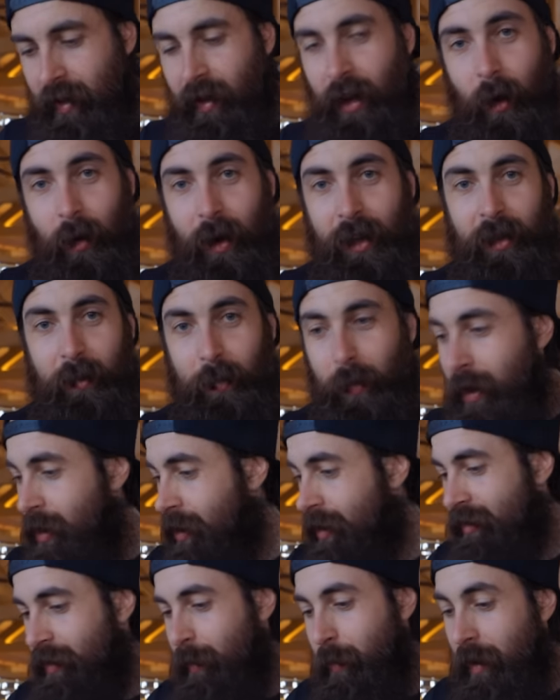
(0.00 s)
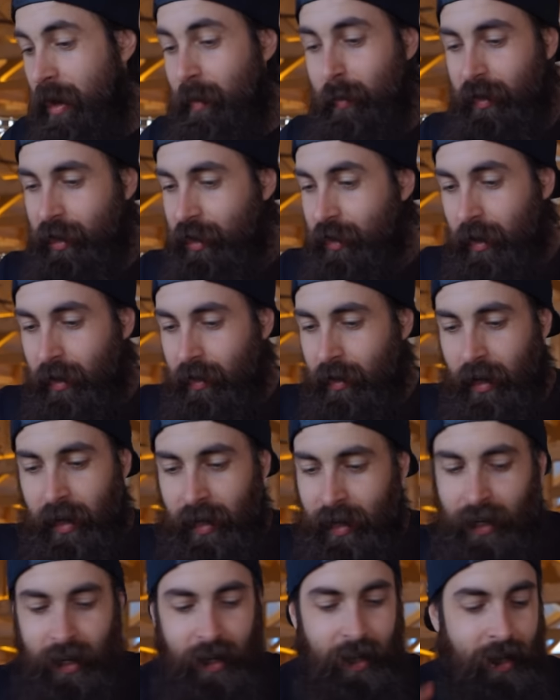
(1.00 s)
All right, the burgers are pretty much done.
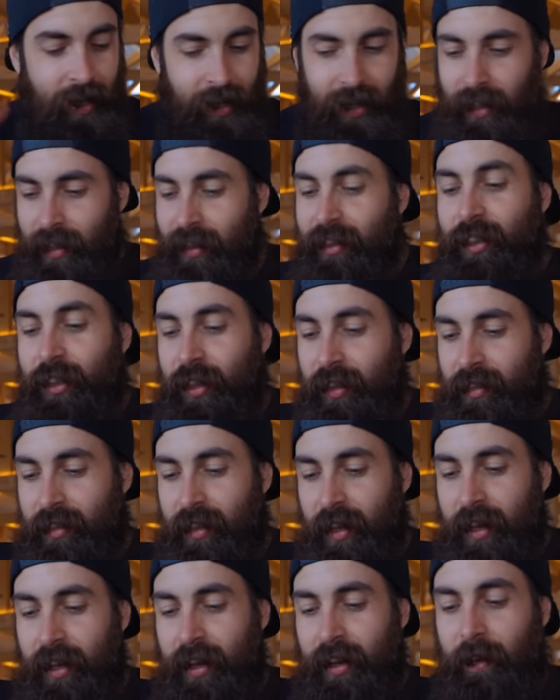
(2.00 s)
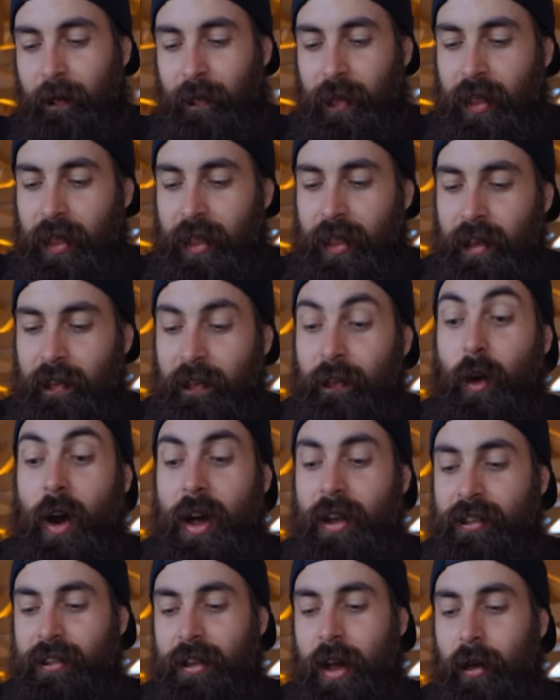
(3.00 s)
Just the uh, the
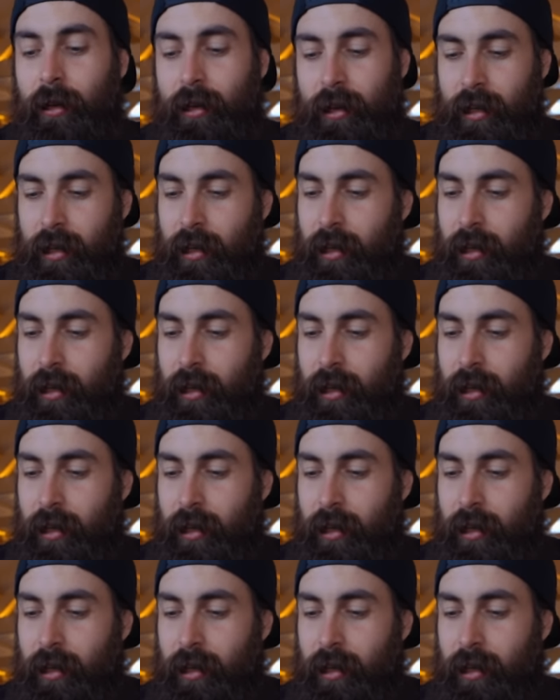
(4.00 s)
fries now.